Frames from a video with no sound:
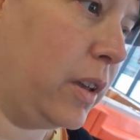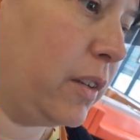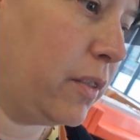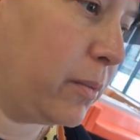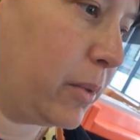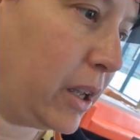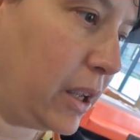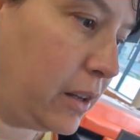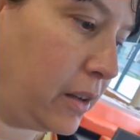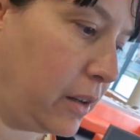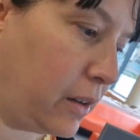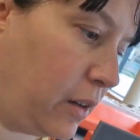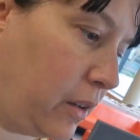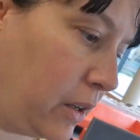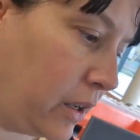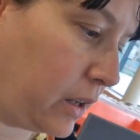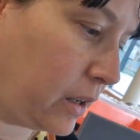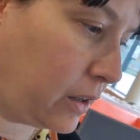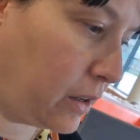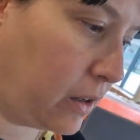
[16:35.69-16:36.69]
They've made it
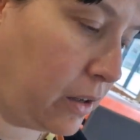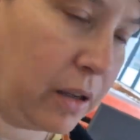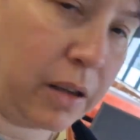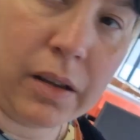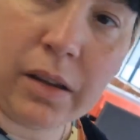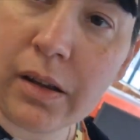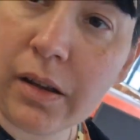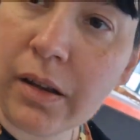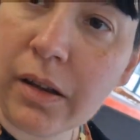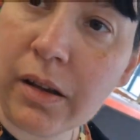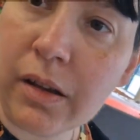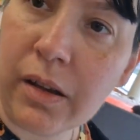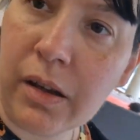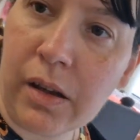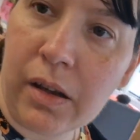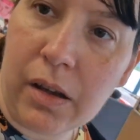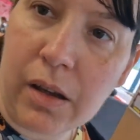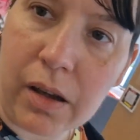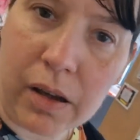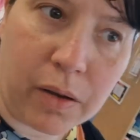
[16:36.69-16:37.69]
like
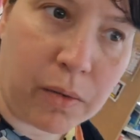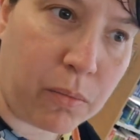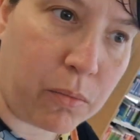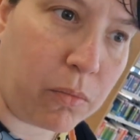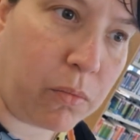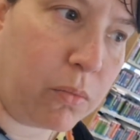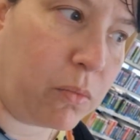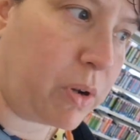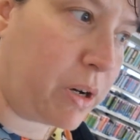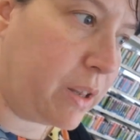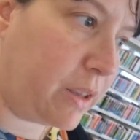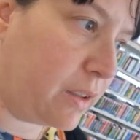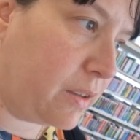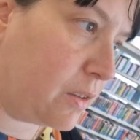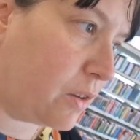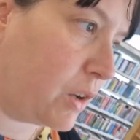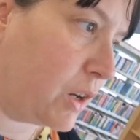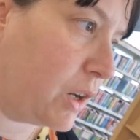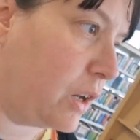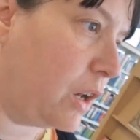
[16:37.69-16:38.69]
um, one of
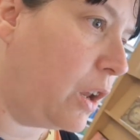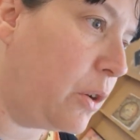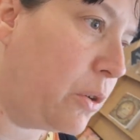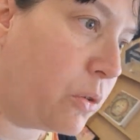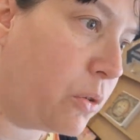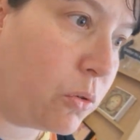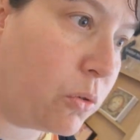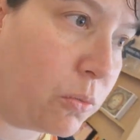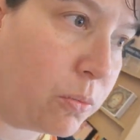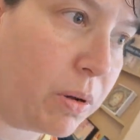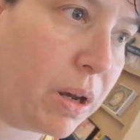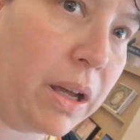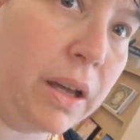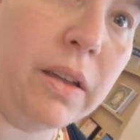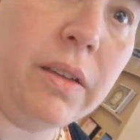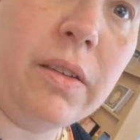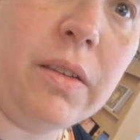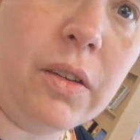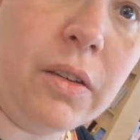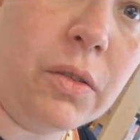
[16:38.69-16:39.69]
these kind of local
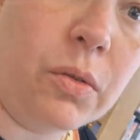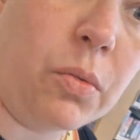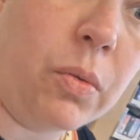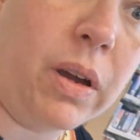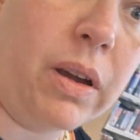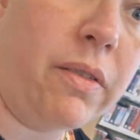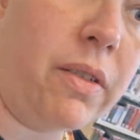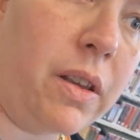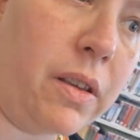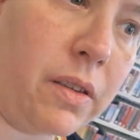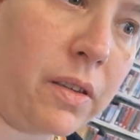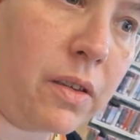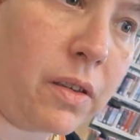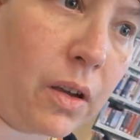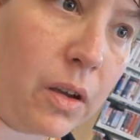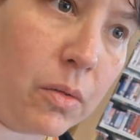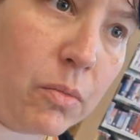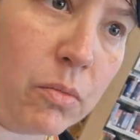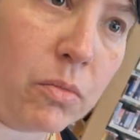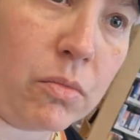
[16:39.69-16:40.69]
places where
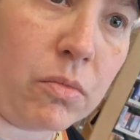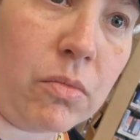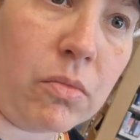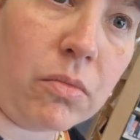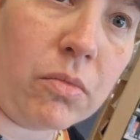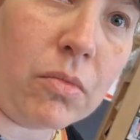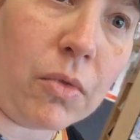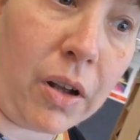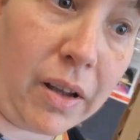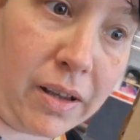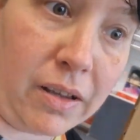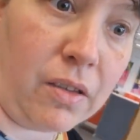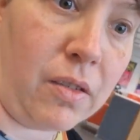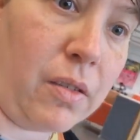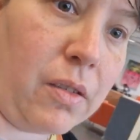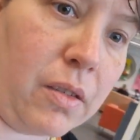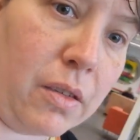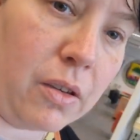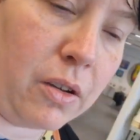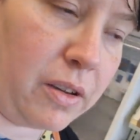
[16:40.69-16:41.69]
it's um, like
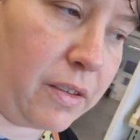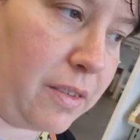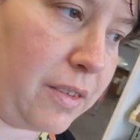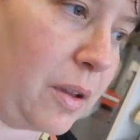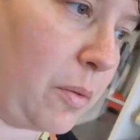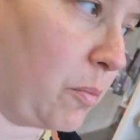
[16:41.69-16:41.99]
it's nice